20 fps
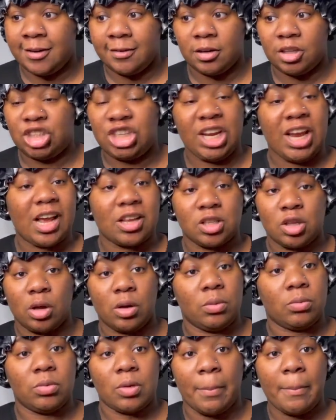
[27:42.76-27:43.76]
She has
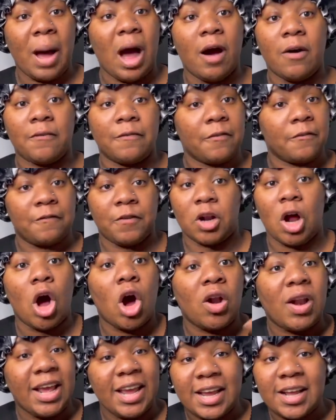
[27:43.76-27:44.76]
the mouth for the
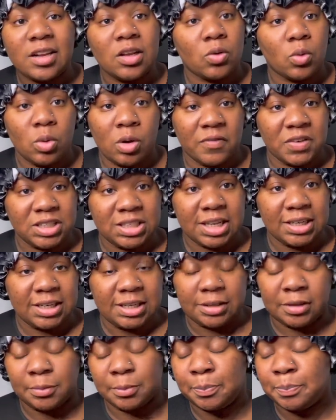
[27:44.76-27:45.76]
whole of England all of a
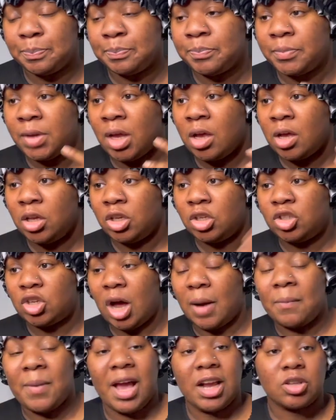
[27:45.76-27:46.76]
sudden. So
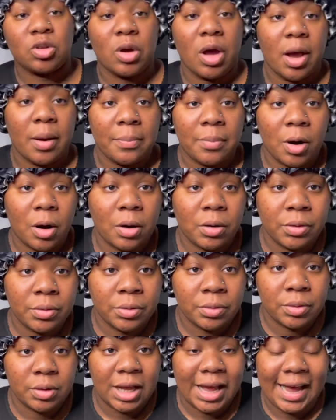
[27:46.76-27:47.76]
I'm like to her, bro,
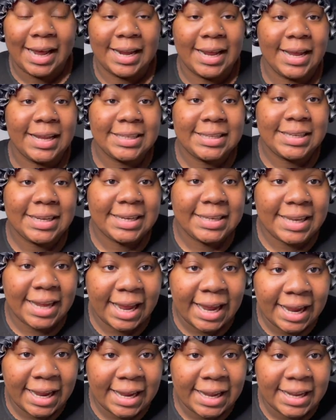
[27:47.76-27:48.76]
at the end of the
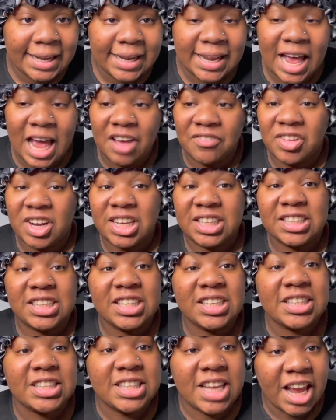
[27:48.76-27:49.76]
day, the evidence
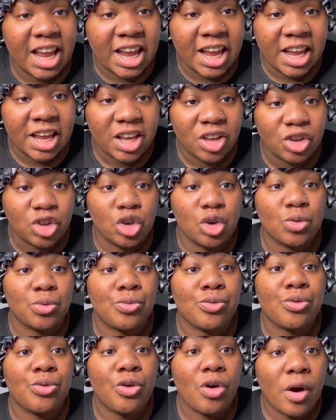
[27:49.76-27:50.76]
is there. You
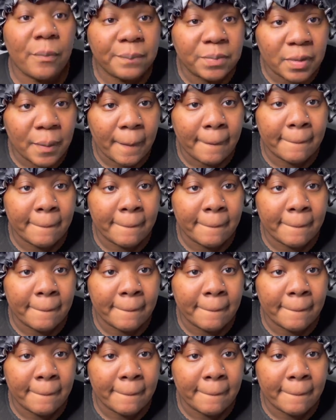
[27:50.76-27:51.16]
robbed